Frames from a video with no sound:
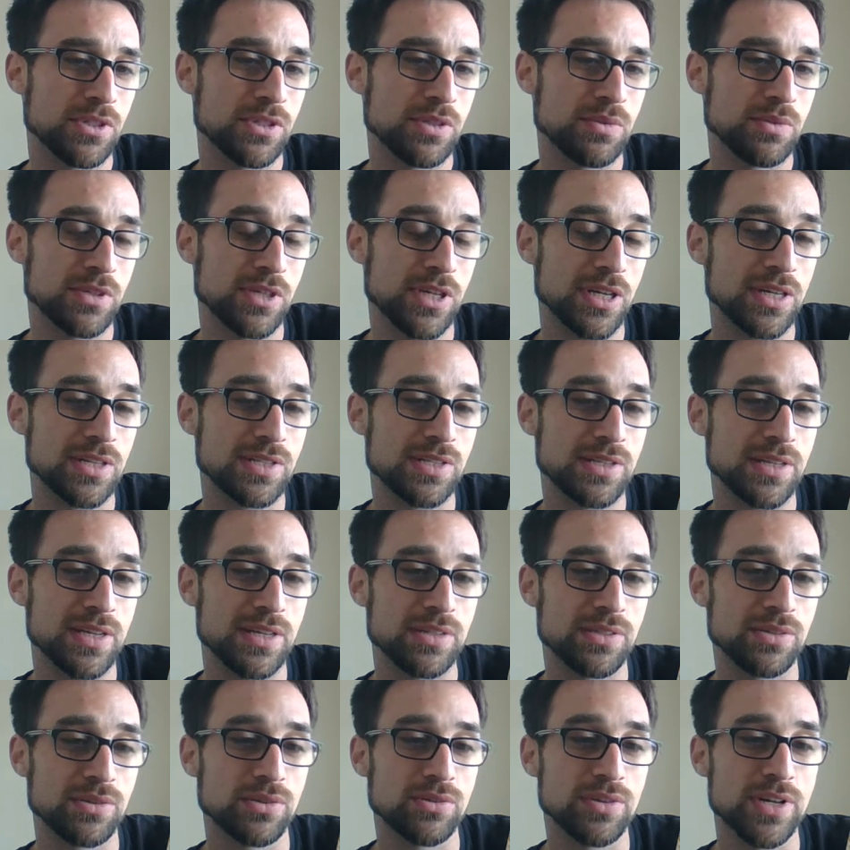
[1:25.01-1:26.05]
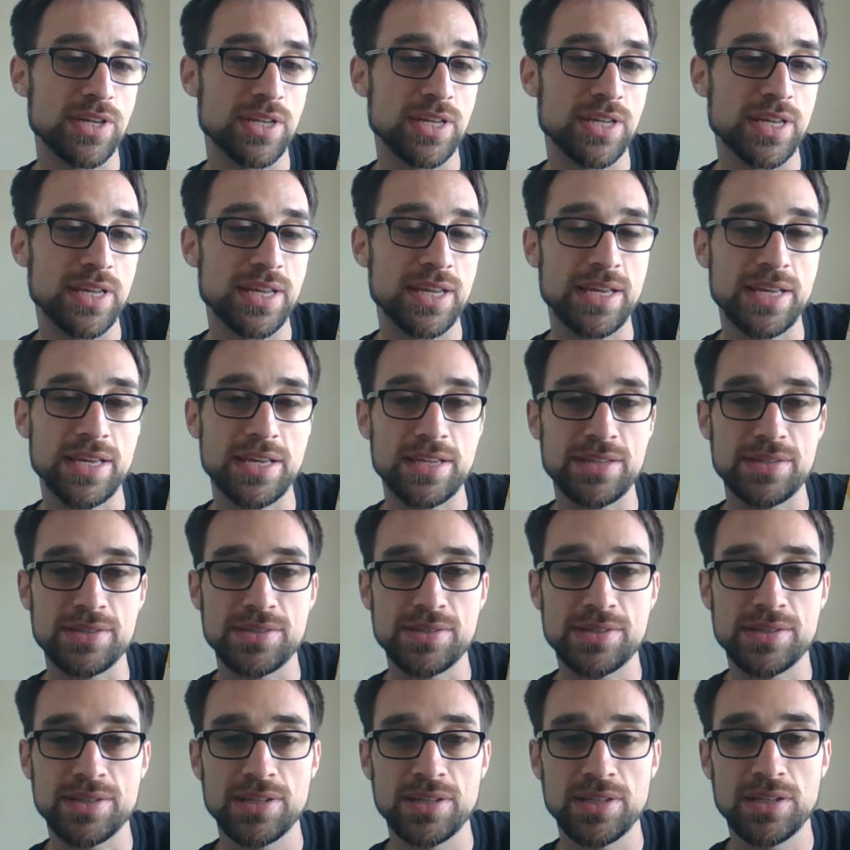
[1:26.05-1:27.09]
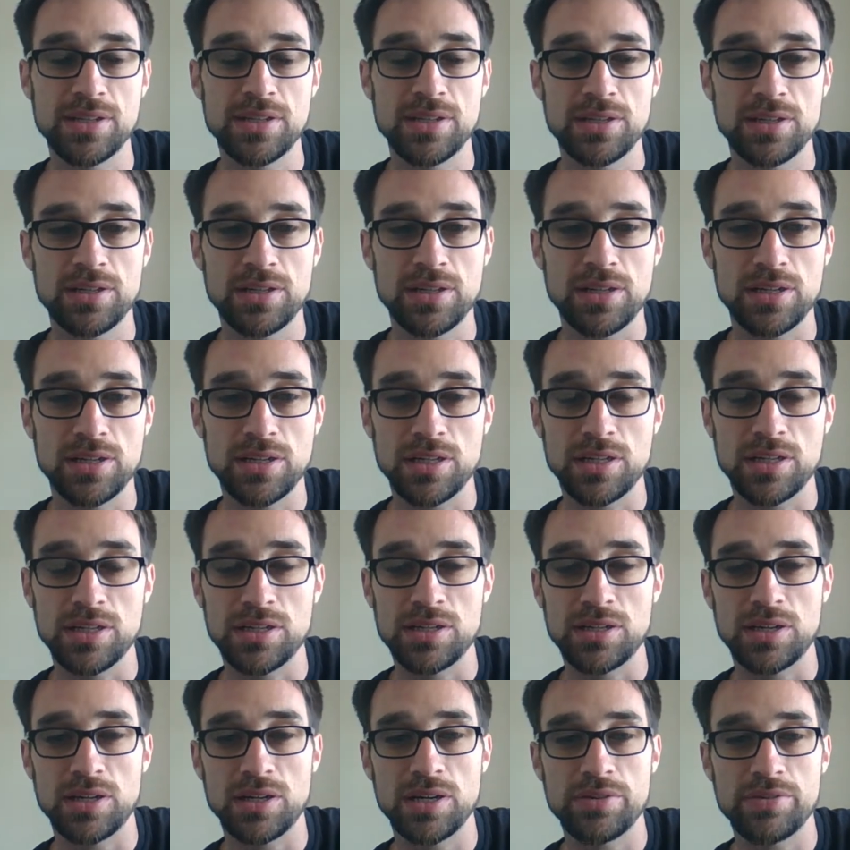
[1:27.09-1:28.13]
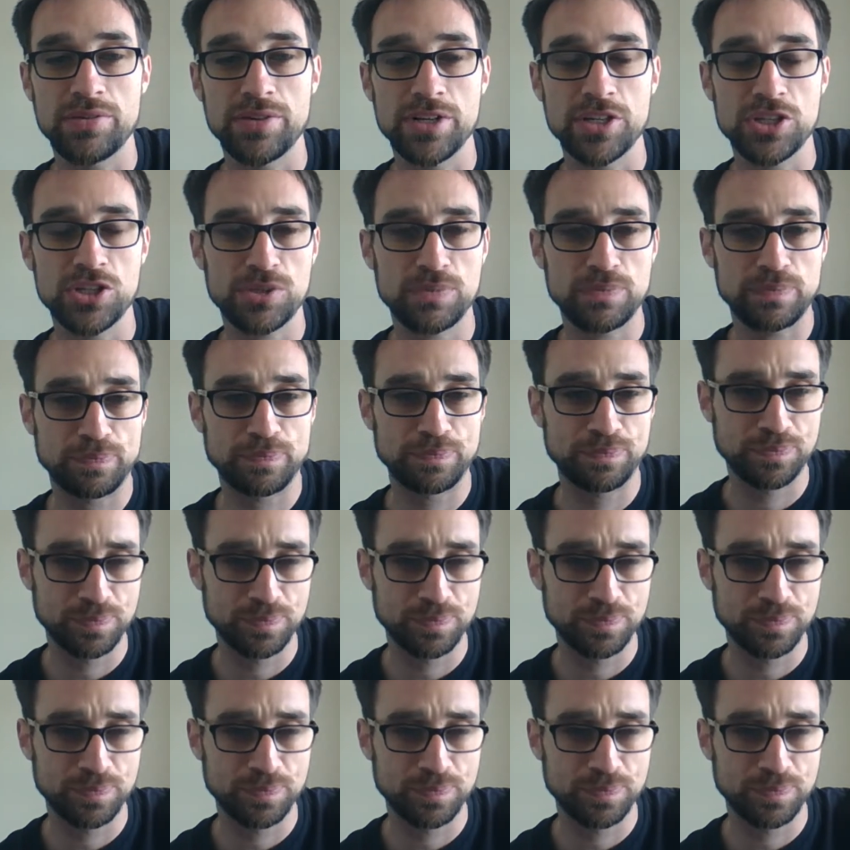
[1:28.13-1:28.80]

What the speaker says: which, like I said, already is an Irish